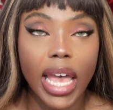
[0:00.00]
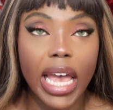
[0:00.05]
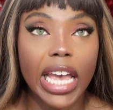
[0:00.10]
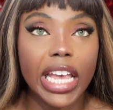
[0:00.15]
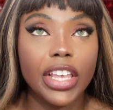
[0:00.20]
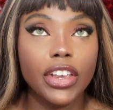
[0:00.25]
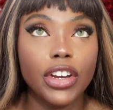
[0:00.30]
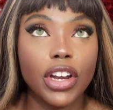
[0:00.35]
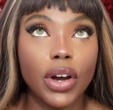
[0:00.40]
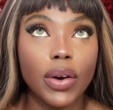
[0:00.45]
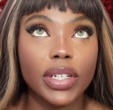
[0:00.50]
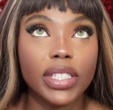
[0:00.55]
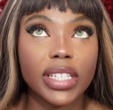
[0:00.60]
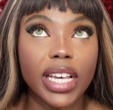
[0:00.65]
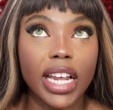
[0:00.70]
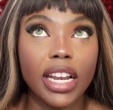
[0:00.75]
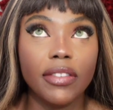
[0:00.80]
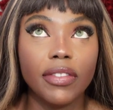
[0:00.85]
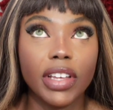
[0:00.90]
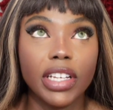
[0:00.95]
And you know, it's
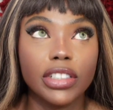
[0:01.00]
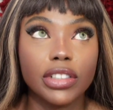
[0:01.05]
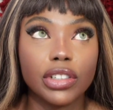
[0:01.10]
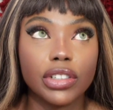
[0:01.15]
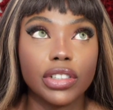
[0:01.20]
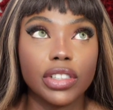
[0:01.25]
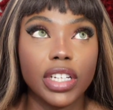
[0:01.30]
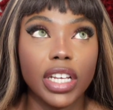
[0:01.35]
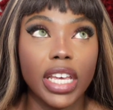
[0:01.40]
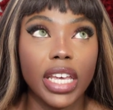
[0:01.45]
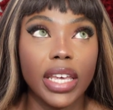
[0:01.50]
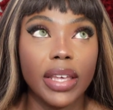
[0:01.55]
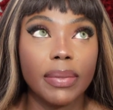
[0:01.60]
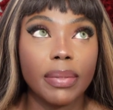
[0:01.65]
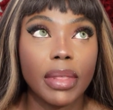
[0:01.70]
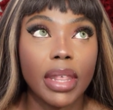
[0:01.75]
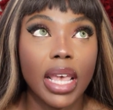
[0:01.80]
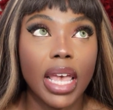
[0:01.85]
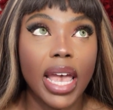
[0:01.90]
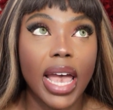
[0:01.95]
kind of interesting
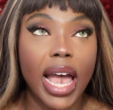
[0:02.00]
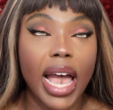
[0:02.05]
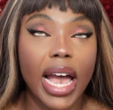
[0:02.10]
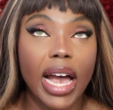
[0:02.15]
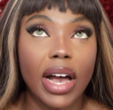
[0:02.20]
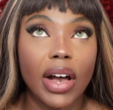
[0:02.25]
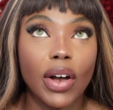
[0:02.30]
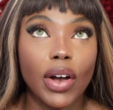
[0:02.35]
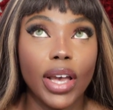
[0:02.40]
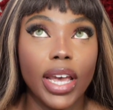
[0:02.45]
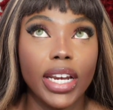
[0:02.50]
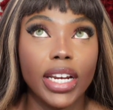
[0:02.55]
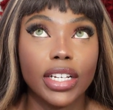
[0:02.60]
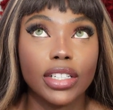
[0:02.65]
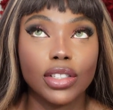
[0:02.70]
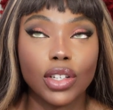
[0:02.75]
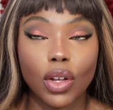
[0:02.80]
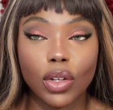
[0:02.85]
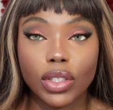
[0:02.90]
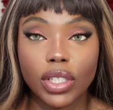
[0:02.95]
how an
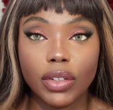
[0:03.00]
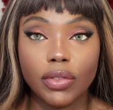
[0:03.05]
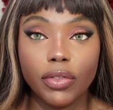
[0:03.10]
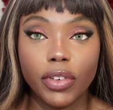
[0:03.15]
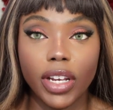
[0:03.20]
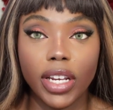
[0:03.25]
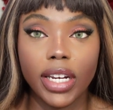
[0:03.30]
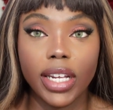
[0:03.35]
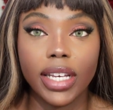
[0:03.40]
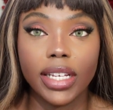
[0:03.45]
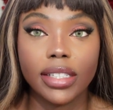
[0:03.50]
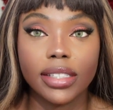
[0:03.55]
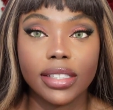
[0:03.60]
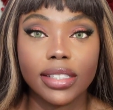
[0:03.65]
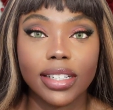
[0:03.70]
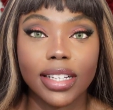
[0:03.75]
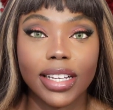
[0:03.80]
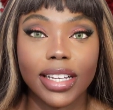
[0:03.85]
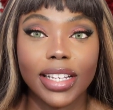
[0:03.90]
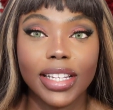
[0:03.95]
exalted
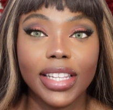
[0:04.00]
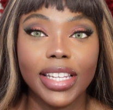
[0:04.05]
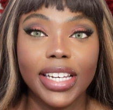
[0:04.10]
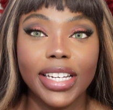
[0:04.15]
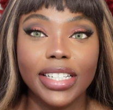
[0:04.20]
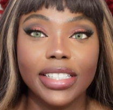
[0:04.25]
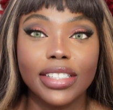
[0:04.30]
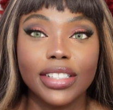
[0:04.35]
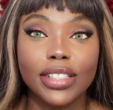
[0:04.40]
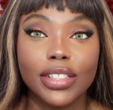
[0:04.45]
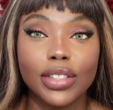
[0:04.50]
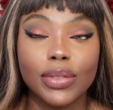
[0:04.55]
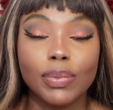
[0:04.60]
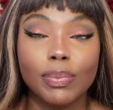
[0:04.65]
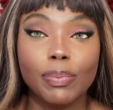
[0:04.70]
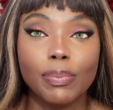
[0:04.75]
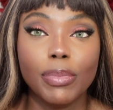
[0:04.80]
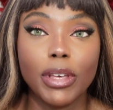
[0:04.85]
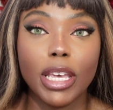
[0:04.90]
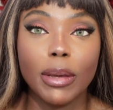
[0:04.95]
Venus leads
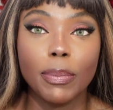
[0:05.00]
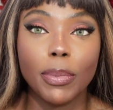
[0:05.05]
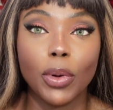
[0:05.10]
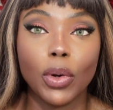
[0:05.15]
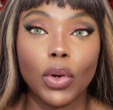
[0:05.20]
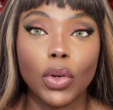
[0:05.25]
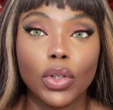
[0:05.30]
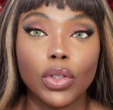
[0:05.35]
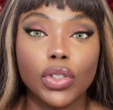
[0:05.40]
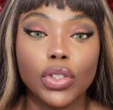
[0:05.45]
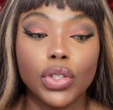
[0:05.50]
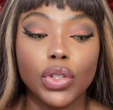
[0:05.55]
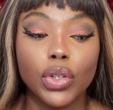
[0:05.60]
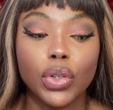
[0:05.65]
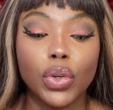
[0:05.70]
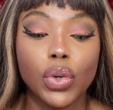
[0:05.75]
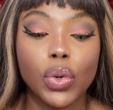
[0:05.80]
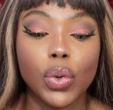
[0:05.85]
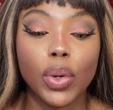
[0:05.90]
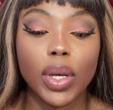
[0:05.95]
people
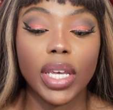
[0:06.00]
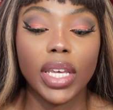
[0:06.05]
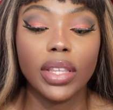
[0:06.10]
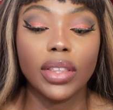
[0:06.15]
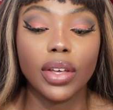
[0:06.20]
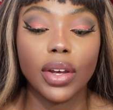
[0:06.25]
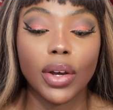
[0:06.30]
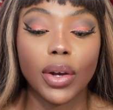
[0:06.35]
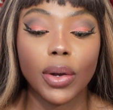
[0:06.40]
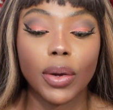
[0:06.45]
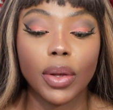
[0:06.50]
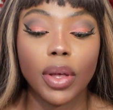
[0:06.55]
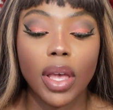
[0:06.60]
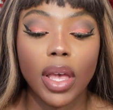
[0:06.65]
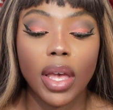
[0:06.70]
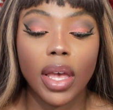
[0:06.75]
to either